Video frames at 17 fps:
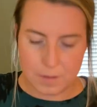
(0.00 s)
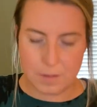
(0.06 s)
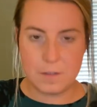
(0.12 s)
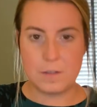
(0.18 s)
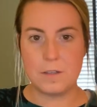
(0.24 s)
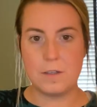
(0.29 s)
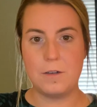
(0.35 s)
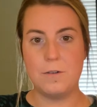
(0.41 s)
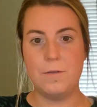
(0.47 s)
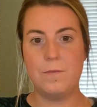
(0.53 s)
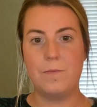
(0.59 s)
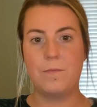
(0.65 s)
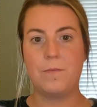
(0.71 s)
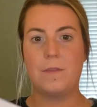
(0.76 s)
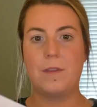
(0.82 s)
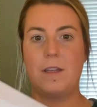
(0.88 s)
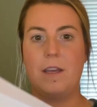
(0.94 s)
So
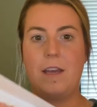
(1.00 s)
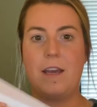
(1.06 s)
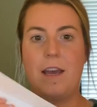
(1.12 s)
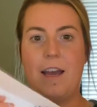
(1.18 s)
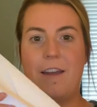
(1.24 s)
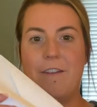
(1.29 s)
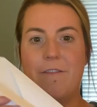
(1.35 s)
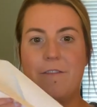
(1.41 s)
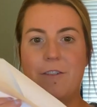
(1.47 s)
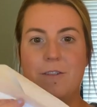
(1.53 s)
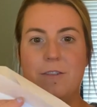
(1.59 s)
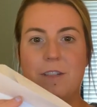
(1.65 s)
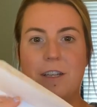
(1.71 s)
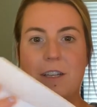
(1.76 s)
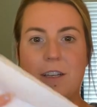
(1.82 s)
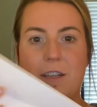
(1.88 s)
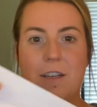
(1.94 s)
I
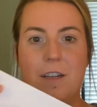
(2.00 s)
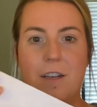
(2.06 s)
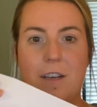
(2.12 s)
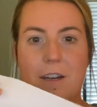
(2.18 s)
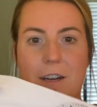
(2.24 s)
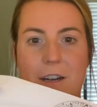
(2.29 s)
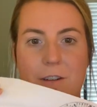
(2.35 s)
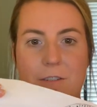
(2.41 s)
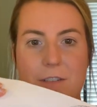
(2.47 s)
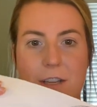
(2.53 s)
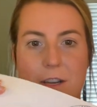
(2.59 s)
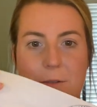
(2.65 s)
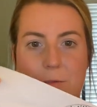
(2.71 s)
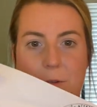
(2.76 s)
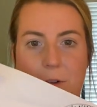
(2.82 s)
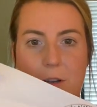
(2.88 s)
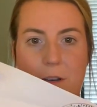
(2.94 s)
folded our outside
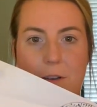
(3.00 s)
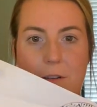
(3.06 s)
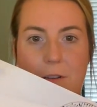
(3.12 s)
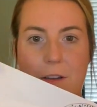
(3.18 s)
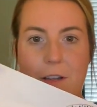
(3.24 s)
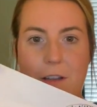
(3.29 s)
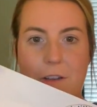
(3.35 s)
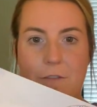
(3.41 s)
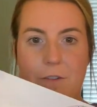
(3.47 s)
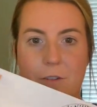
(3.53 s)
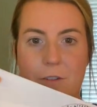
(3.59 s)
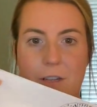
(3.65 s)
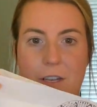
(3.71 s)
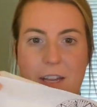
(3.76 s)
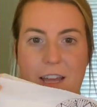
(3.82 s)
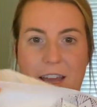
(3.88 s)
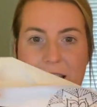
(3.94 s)
one,
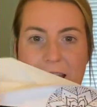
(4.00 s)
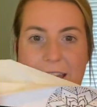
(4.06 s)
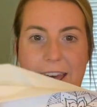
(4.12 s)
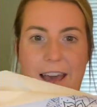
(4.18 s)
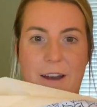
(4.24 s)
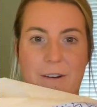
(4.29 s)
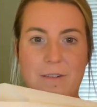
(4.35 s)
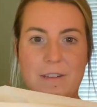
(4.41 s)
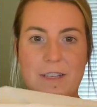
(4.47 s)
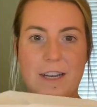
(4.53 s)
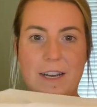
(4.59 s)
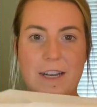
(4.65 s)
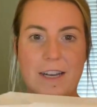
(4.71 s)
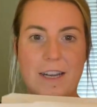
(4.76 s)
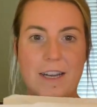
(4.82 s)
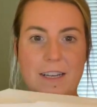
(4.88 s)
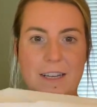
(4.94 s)
folded outside
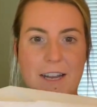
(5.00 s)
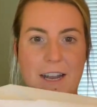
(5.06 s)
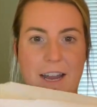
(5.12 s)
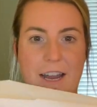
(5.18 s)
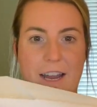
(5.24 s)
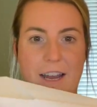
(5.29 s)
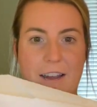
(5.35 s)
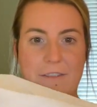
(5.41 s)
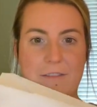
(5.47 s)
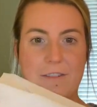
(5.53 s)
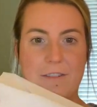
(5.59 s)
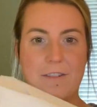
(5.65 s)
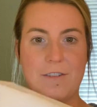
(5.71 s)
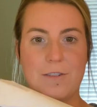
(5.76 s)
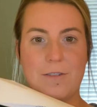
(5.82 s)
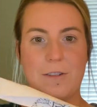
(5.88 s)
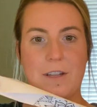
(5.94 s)
and in half
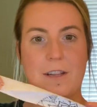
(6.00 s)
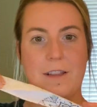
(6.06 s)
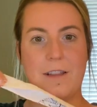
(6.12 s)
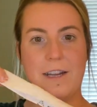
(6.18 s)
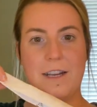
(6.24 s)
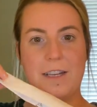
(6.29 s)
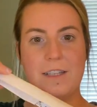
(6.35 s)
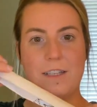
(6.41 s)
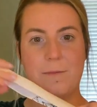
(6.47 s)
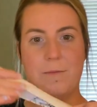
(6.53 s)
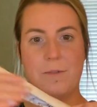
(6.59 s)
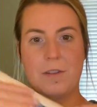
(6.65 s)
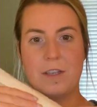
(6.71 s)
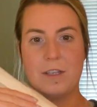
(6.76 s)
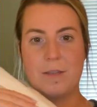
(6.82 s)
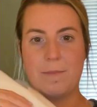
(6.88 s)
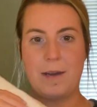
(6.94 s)
so that it lines up with
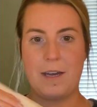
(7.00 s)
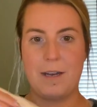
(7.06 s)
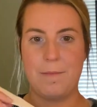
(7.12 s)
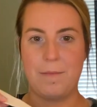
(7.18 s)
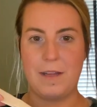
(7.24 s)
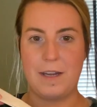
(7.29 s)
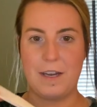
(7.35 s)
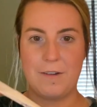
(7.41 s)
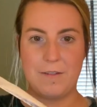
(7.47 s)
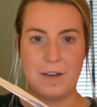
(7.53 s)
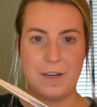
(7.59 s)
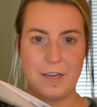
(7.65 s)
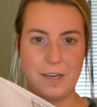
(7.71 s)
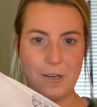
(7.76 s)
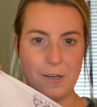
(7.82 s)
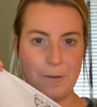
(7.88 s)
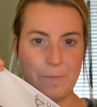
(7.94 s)
this bottom line right
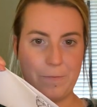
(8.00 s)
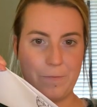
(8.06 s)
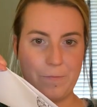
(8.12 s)
here.